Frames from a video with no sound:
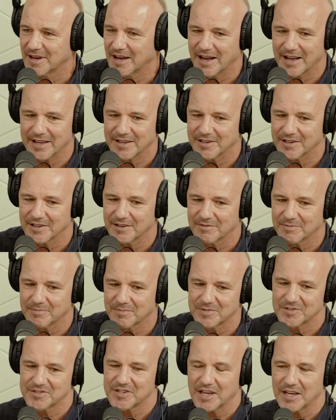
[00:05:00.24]
Your
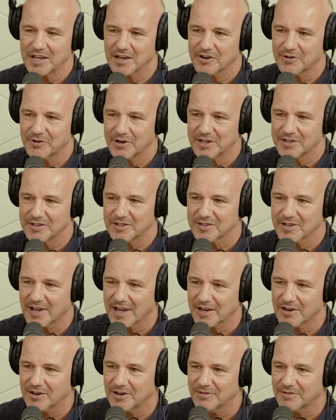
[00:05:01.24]
singing career didn't
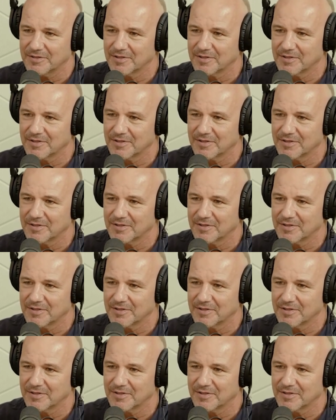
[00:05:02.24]
take off.